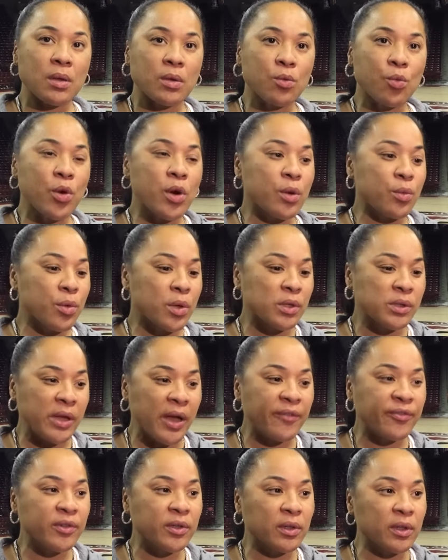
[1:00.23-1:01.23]
We're
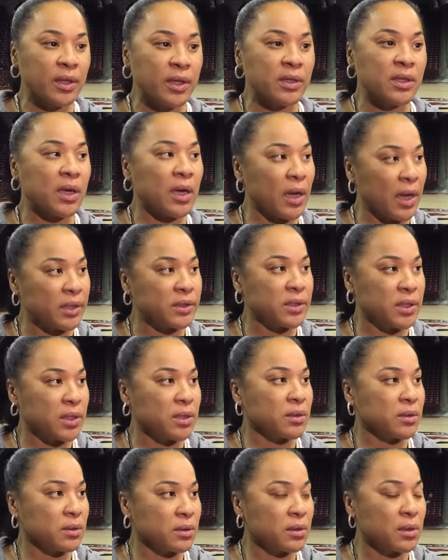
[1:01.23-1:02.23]
definitely the
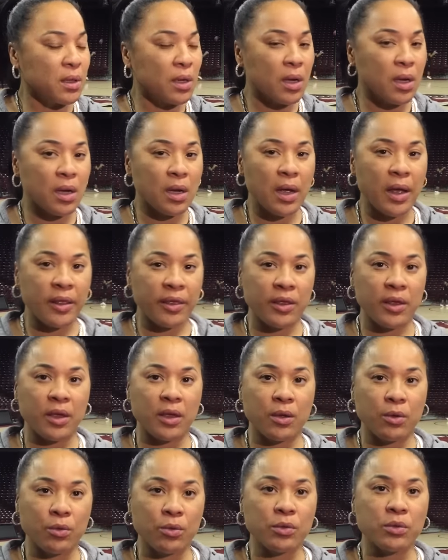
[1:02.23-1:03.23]
hunted. I
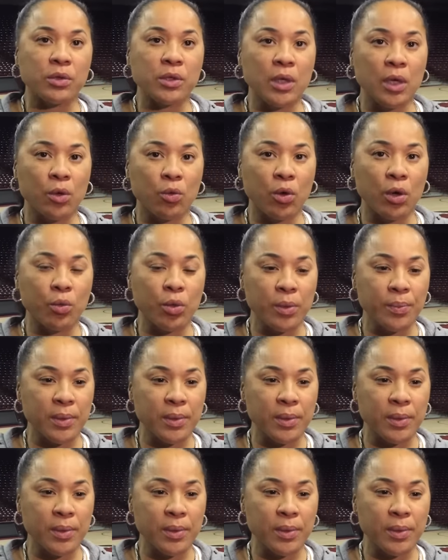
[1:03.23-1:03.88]
think, you know, what